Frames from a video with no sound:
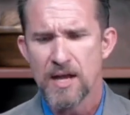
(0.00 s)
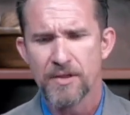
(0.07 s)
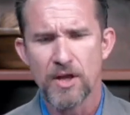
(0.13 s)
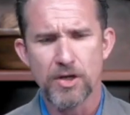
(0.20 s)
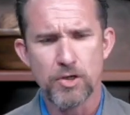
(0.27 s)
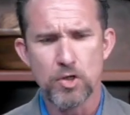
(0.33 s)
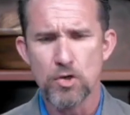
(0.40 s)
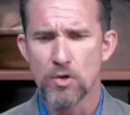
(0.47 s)

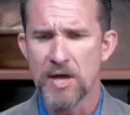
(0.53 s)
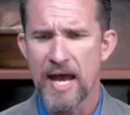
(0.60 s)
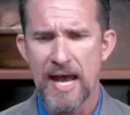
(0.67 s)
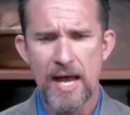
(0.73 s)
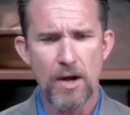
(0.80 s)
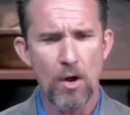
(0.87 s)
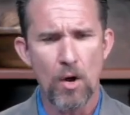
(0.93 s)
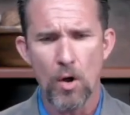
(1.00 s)
that you
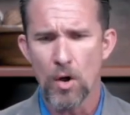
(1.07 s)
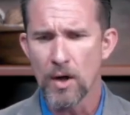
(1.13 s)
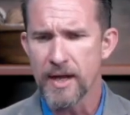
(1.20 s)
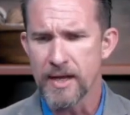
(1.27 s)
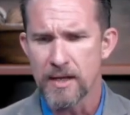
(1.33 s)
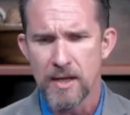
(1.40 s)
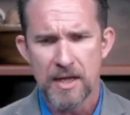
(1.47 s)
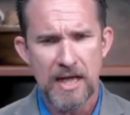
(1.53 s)
can't
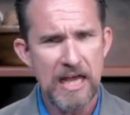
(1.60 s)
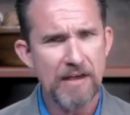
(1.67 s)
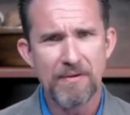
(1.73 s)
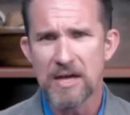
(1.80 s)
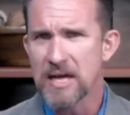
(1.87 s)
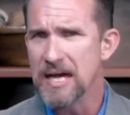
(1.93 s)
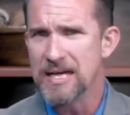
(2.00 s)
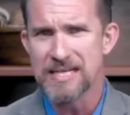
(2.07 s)
hardly
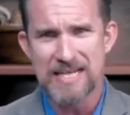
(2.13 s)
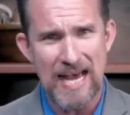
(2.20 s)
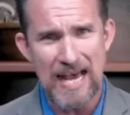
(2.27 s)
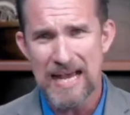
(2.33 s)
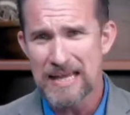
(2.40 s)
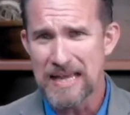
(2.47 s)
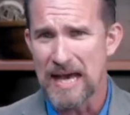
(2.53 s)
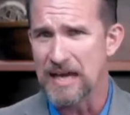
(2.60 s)
even
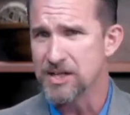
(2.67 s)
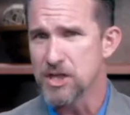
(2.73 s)
contain that.